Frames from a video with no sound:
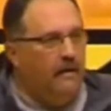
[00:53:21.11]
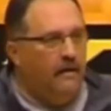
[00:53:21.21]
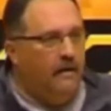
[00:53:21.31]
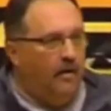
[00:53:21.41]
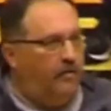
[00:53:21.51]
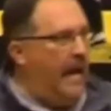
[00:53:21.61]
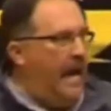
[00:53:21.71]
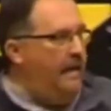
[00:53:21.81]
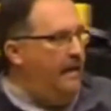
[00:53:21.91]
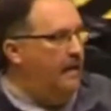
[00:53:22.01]

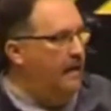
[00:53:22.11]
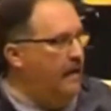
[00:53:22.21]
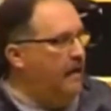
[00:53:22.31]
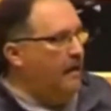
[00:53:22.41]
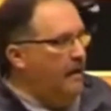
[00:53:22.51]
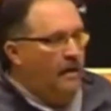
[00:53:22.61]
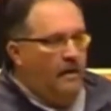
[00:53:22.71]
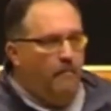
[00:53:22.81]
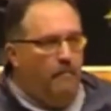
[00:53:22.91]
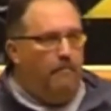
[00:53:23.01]
Okay?
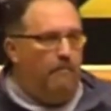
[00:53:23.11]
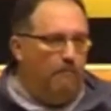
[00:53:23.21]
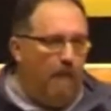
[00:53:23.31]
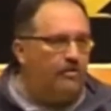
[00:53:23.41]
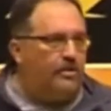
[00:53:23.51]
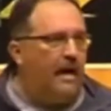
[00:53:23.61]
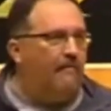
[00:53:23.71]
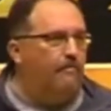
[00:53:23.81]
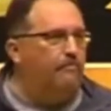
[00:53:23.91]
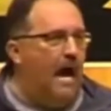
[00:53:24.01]
Most of
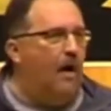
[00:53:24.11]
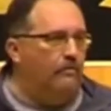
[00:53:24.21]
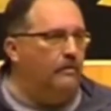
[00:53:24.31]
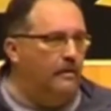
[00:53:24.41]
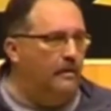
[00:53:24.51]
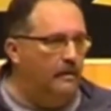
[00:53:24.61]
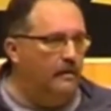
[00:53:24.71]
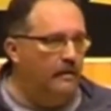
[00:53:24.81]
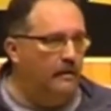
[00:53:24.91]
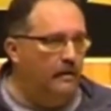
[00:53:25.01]
them don't.
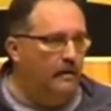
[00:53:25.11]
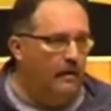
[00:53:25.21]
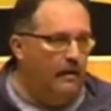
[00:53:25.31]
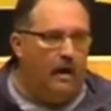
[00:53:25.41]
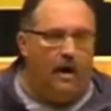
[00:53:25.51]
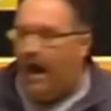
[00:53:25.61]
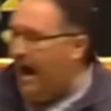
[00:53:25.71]
All right?